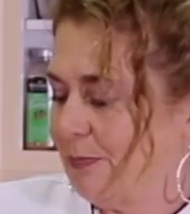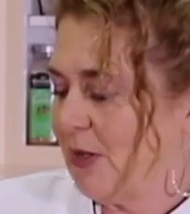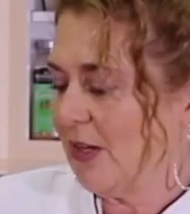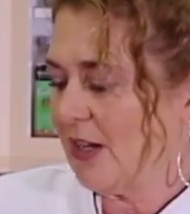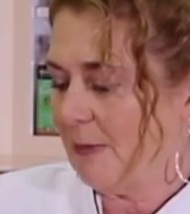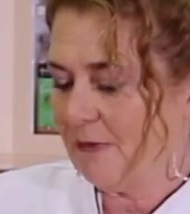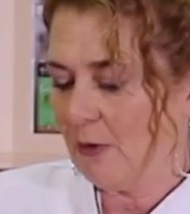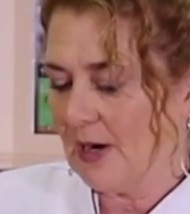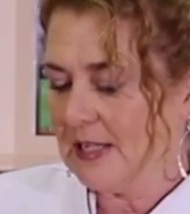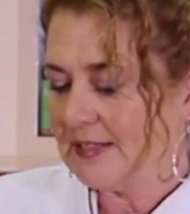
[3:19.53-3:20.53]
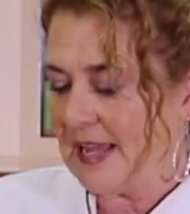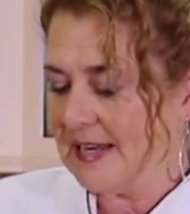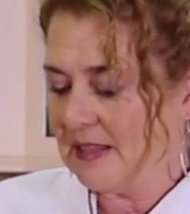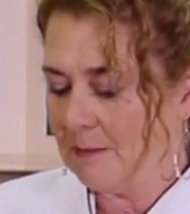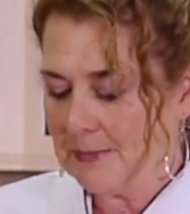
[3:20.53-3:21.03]
cook up for us. And
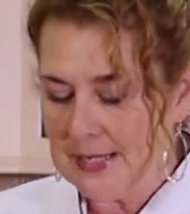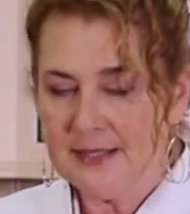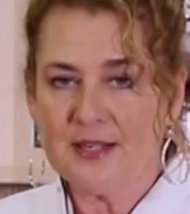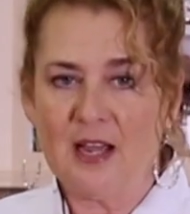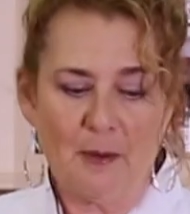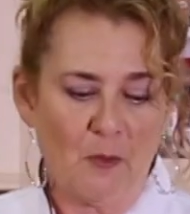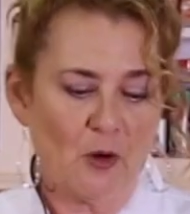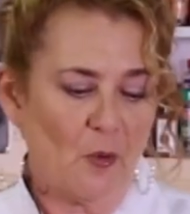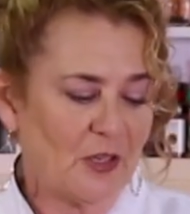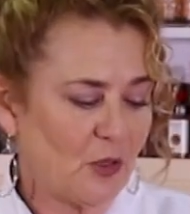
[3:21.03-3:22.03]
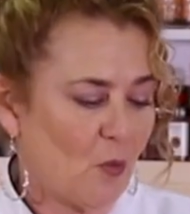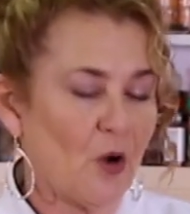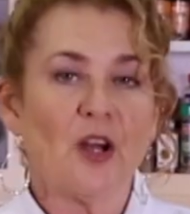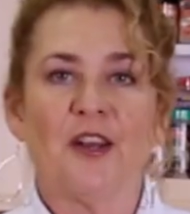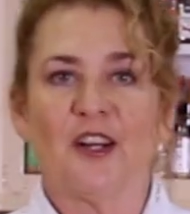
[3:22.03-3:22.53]
in the meantime, we're going to
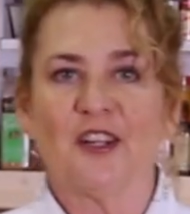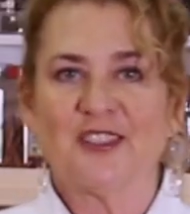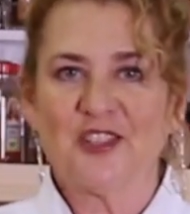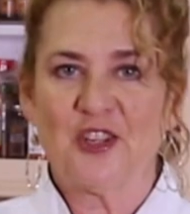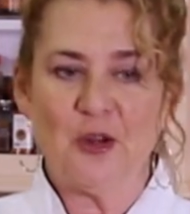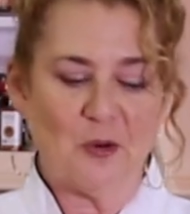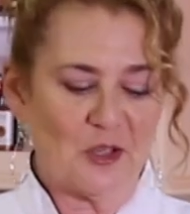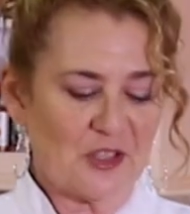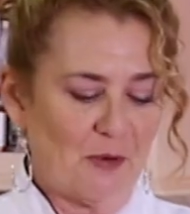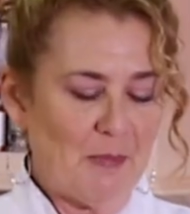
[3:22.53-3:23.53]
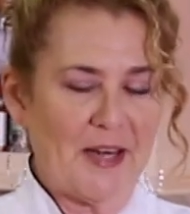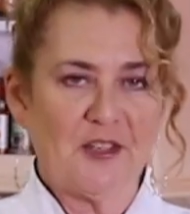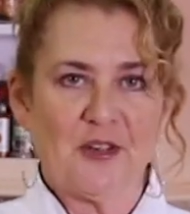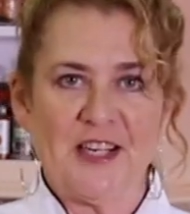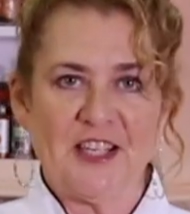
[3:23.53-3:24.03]
work on our skewers, our
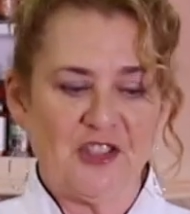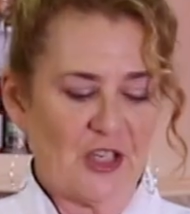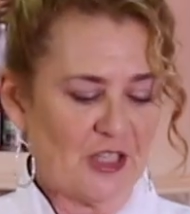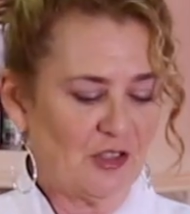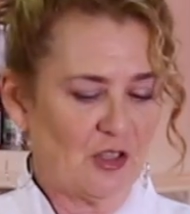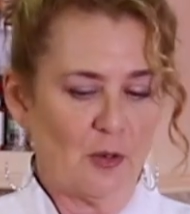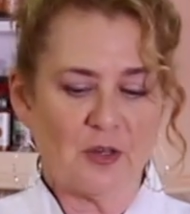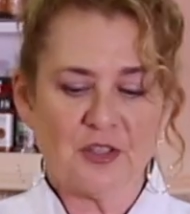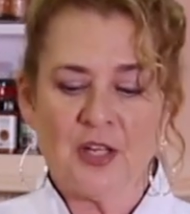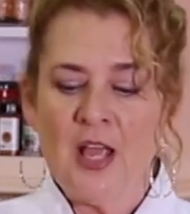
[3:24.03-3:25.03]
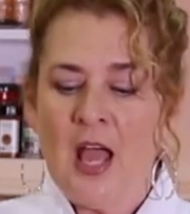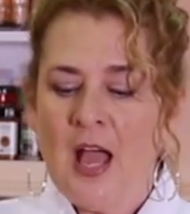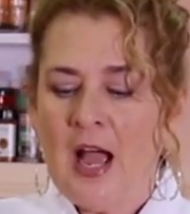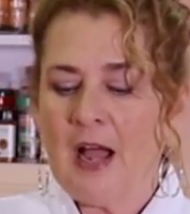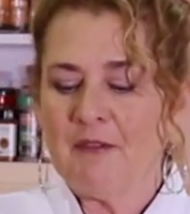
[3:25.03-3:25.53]
Mediterranean chicken skewers.
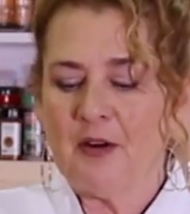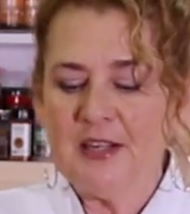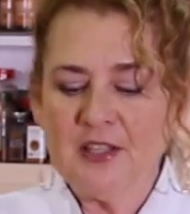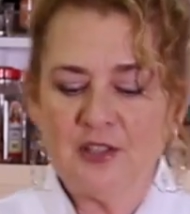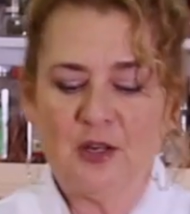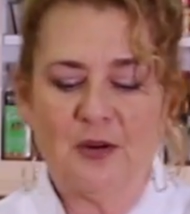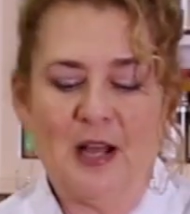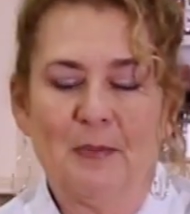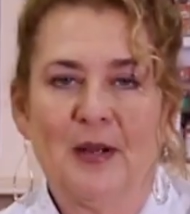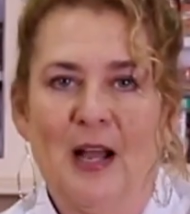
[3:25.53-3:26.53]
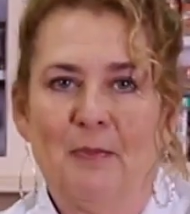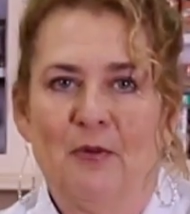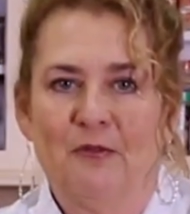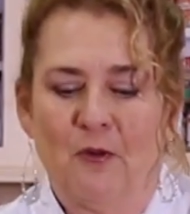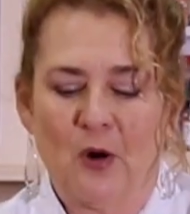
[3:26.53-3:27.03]
I've already skewered up a
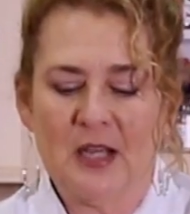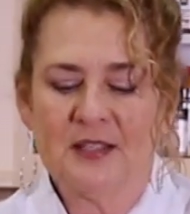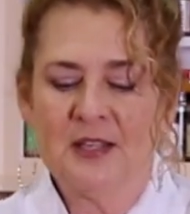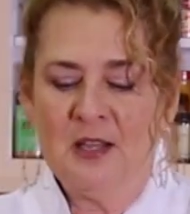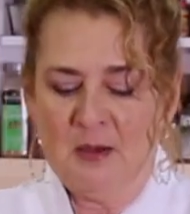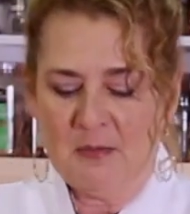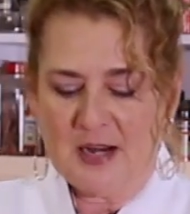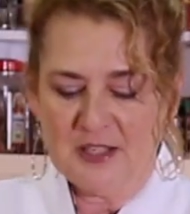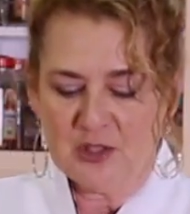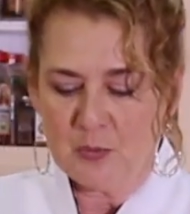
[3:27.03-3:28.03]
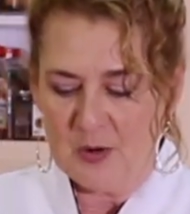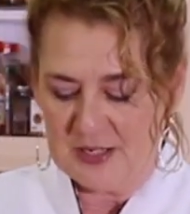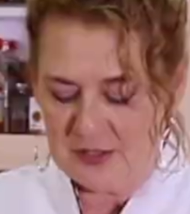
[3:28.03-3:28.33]
couple for us, but I just wanted